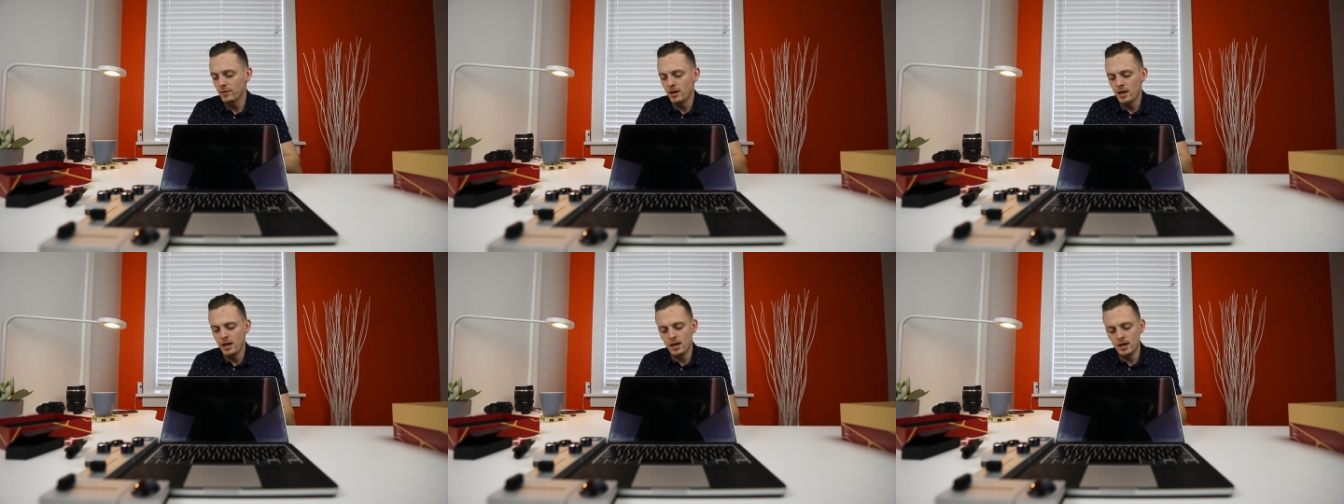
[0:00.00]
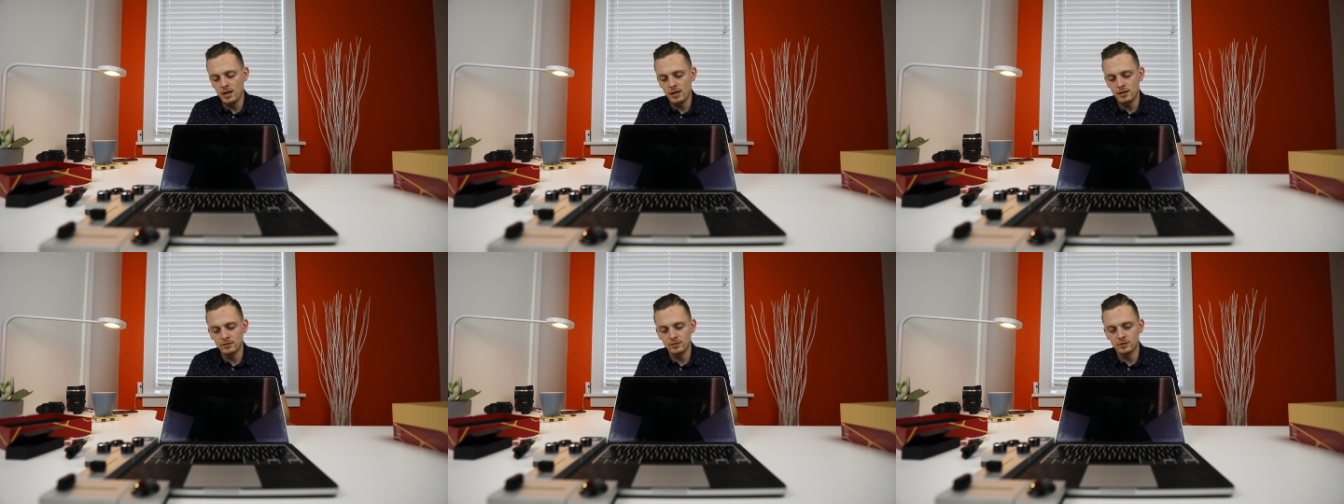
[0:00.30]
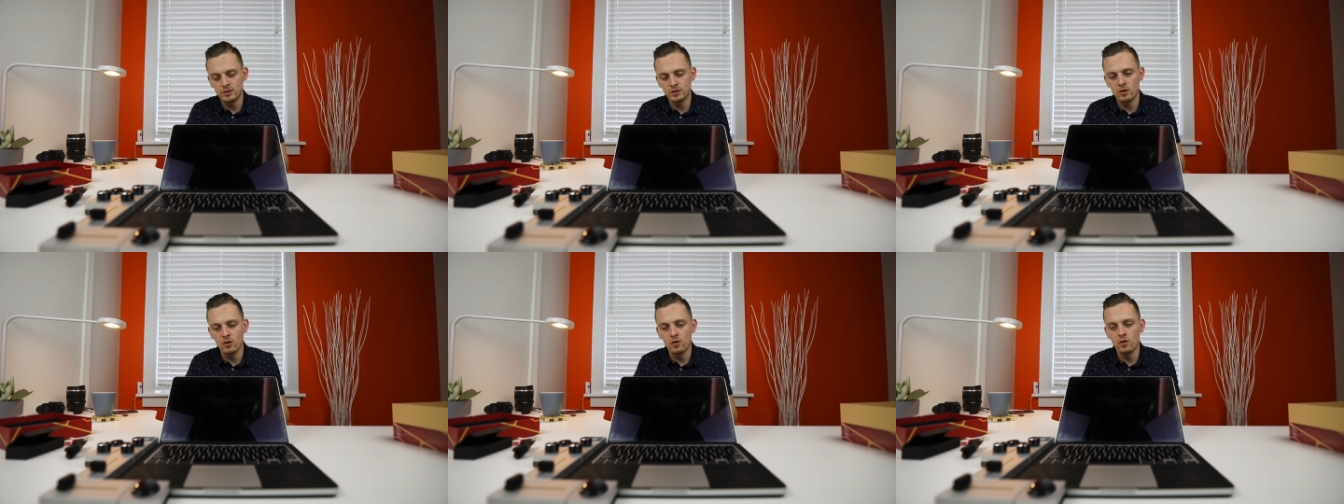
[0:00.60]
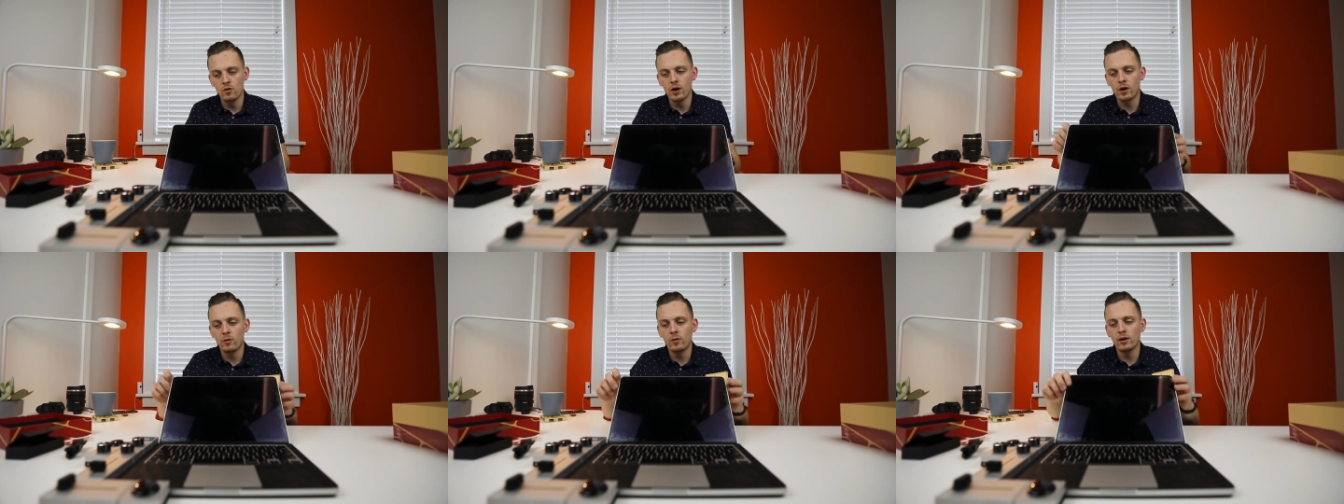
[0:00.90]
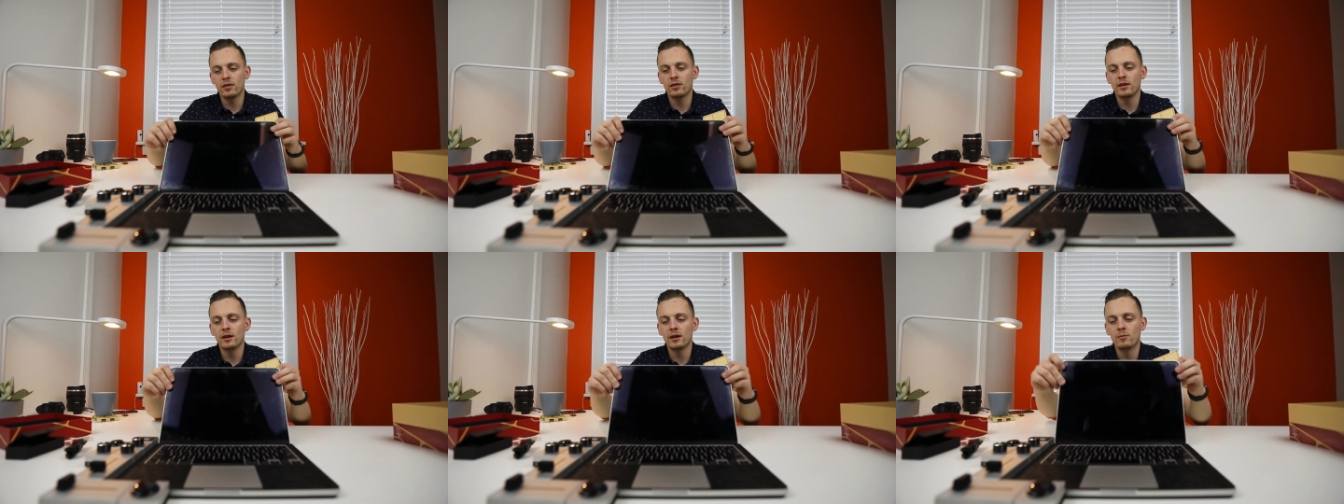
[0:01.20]
And so a
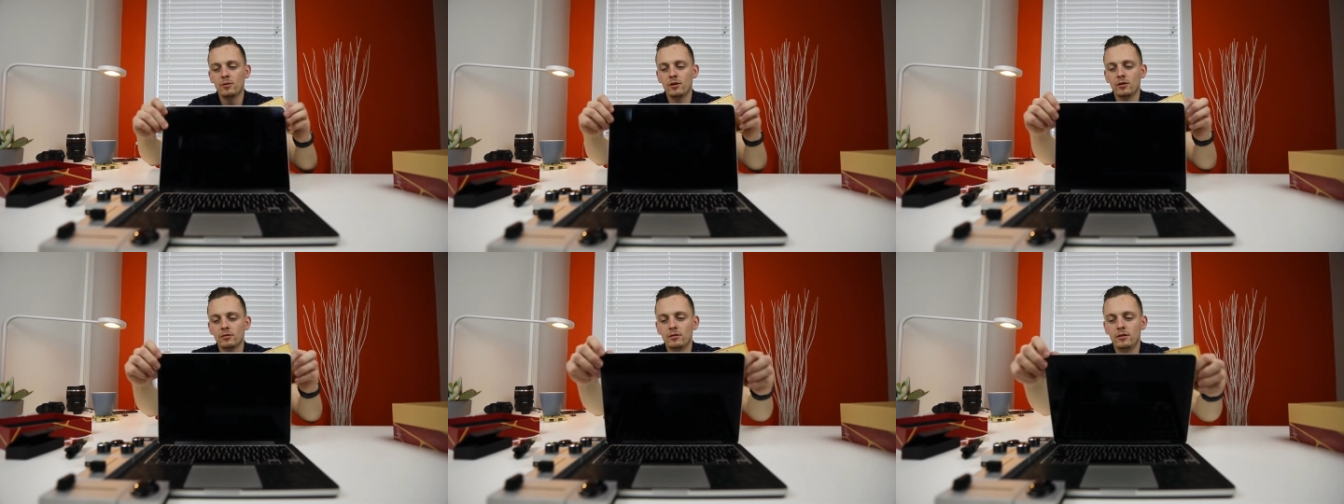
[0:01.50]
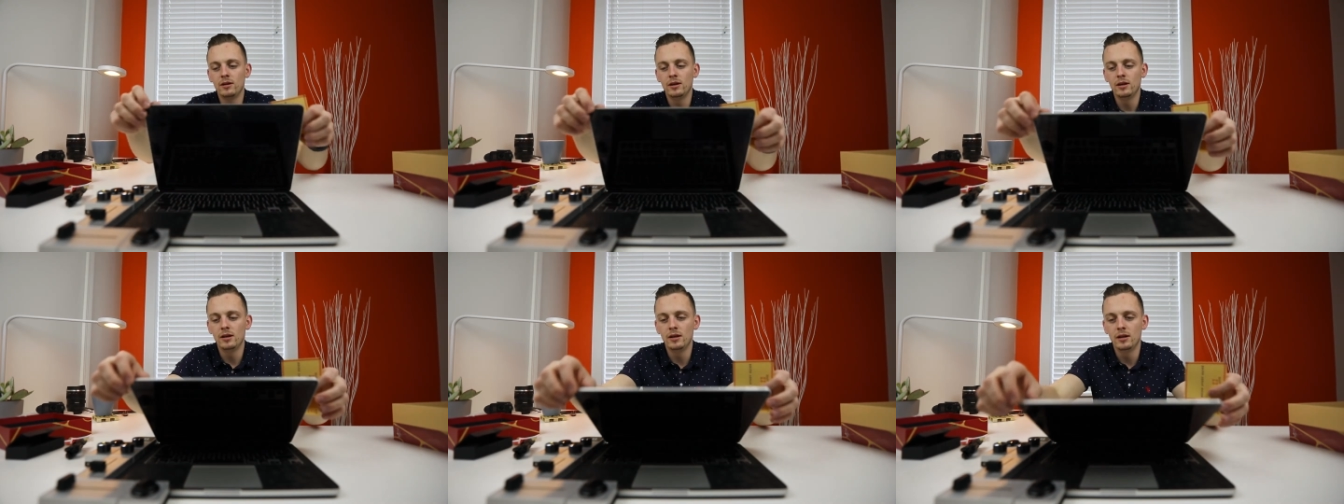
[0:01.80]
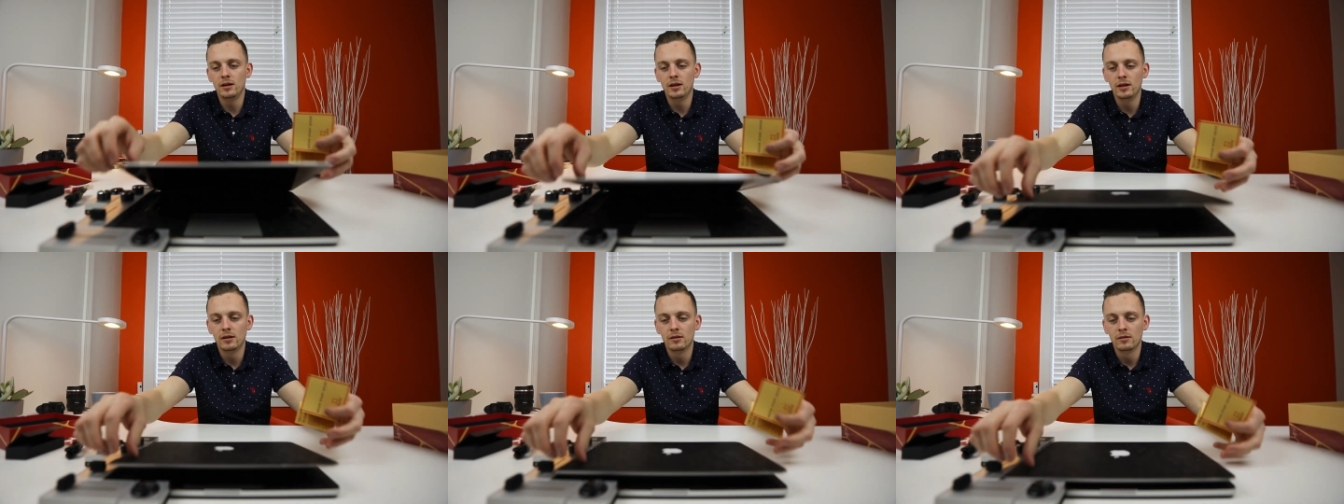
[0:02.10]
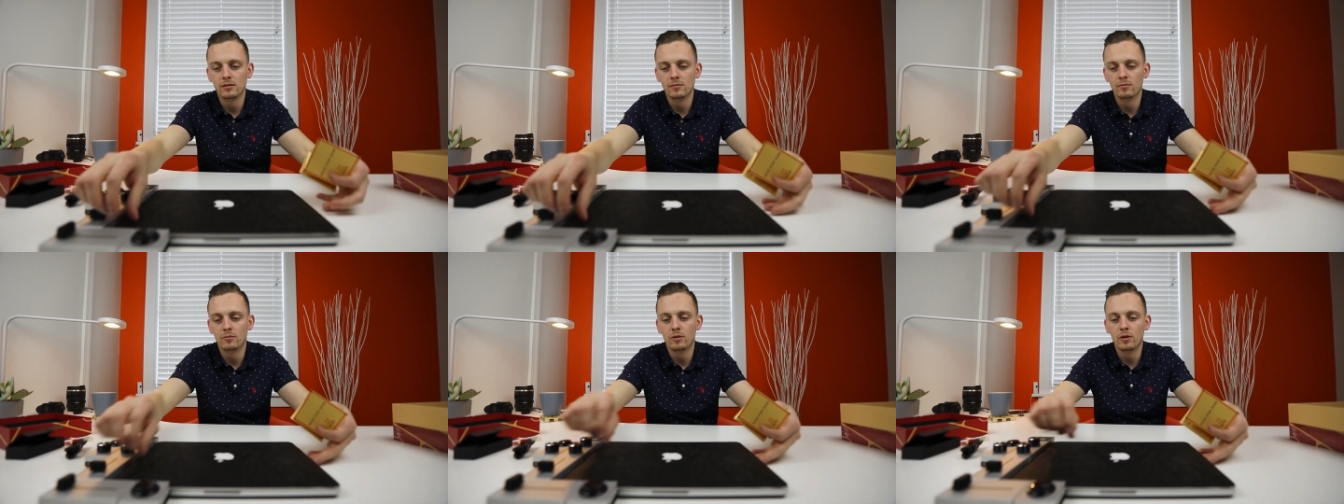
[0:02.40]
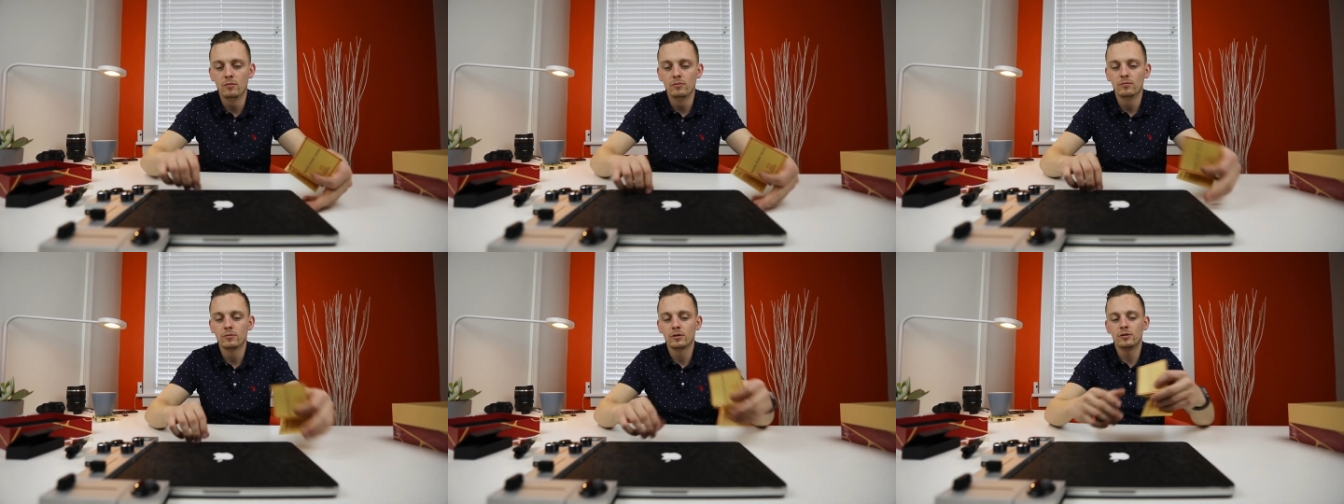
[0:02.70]
quick thing about
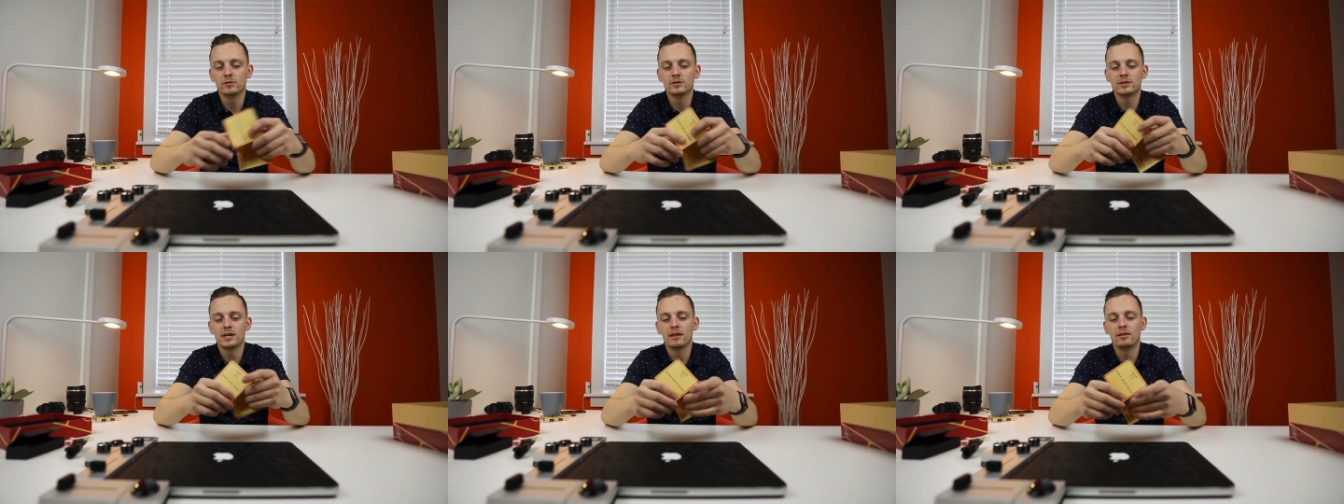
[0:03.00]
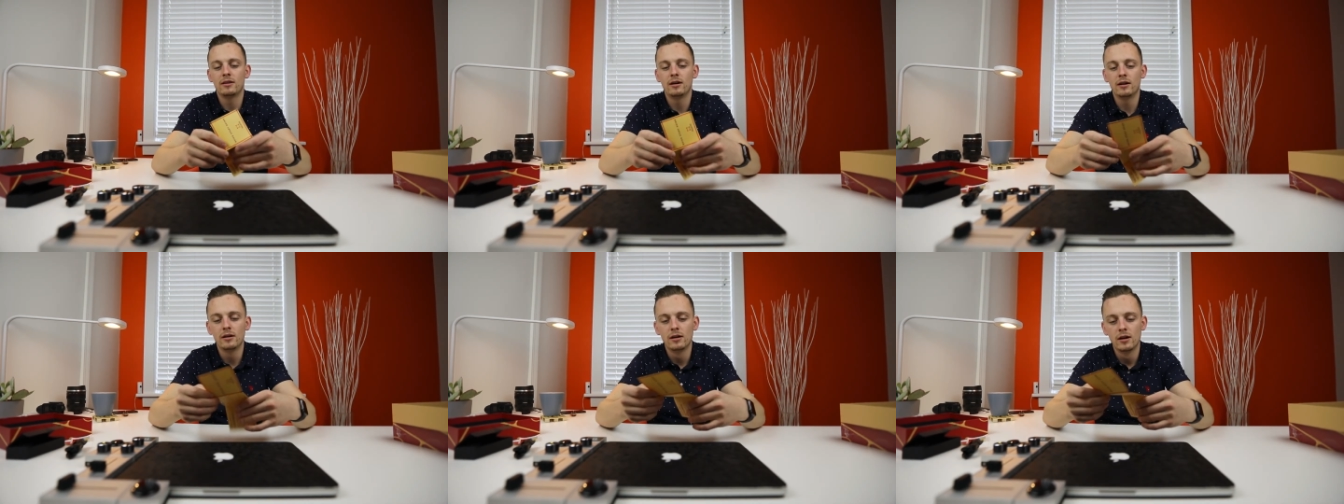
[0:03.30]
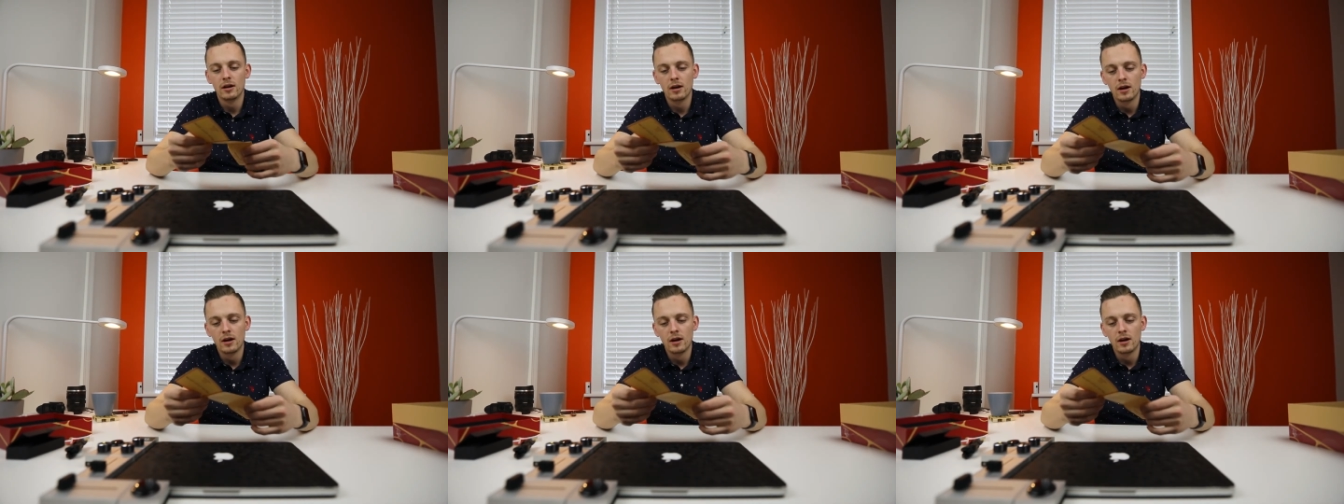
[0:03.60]
boom, close that there.